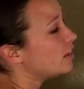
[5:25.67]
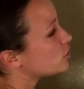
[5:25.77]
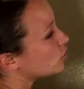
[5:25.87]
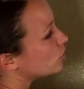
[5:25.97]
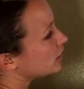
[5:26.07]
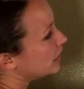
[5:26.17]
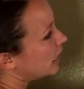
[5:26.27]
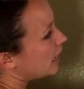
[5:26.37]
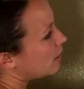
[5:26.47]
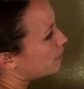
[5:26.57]
So
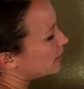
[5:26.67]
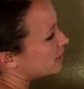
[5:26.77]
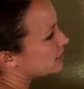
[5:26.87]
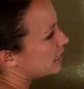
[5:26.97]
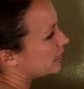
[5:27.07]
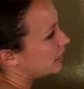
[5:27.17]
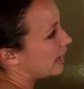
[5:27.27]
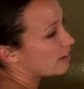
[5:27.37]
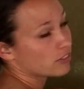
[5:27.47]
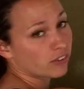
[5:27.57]
looking up at the second
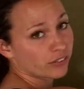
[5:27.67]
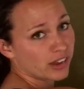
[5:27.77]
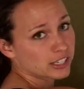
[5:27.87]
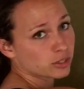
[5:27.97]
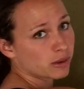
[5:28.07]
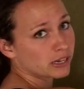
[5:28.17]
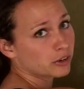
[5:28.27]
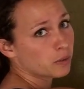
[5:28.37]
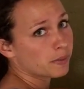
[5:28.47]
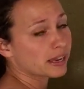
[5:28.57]
half of our factor by
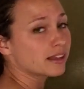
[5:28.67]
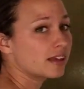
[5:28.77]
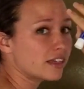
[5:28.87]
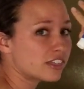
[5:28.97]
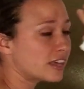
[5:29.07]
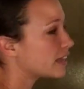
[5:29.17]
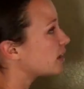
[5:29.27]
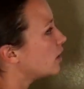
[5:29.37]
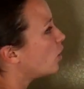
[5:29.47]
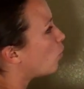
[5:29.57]
grouping,
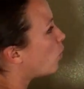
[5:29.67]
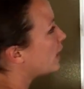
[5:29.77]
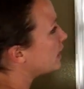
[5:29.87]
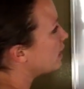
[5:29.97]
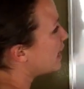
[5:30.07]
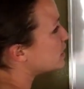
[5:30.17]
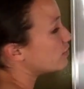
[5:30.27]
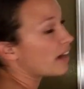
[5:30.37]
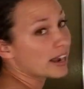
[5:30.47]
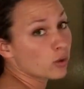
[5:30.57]
think, what can I
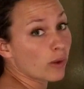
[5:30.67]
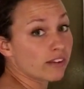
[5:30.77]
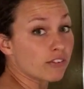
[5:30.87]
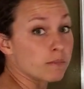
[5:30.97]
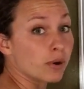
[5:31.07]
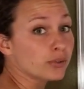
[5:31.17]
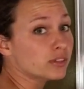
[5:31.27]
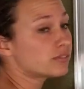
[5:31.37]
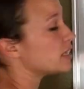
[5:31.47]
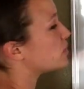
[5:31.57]
divide away from both
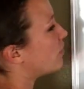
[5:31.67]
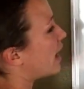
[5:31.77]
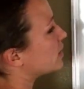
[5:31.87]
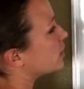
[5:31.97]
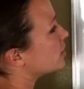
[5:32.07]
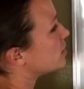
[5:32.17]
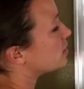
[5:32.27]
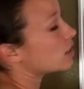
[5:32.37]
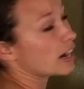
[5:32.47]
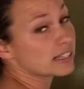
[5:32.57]
of these factors,
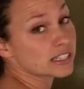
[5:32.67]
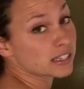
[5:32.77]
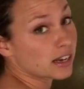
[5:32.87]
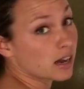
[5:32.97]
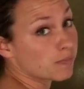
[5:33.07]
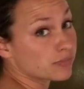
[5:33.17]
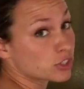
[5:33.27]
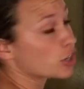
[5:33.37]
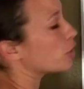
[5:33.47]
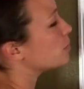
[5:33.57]
these
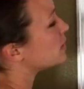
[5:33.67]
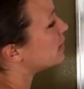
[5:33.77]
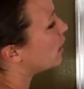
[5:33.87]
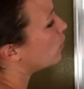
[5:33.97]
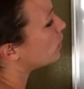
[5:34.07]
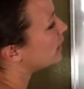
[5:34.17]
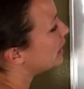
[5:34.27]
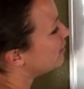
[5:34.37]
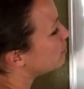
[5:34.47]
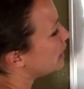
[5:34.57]
terms, that will
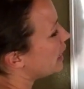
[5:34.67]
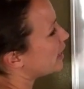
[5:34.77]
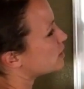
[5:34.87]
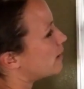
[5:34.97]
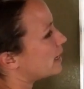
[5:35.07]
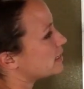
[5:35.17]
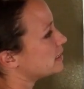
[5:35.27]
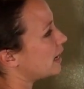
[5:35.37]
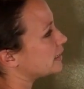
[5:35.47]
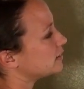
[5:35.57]
give me x minus
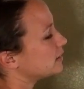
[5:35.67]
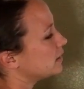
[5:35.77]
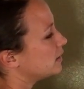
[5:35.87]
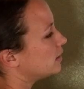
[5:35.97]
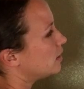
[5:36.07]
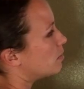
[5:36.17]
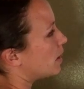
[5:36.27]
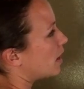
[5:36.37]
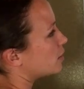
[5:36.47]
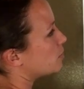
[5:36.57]
9?
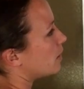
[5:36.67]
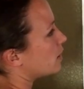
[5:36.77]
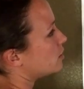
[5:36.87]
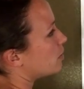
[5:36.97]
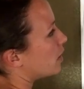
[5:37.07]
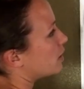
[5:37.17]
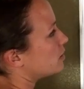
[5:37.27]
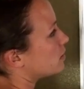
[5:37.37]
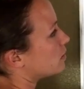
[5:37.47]
Pause, pause, pause.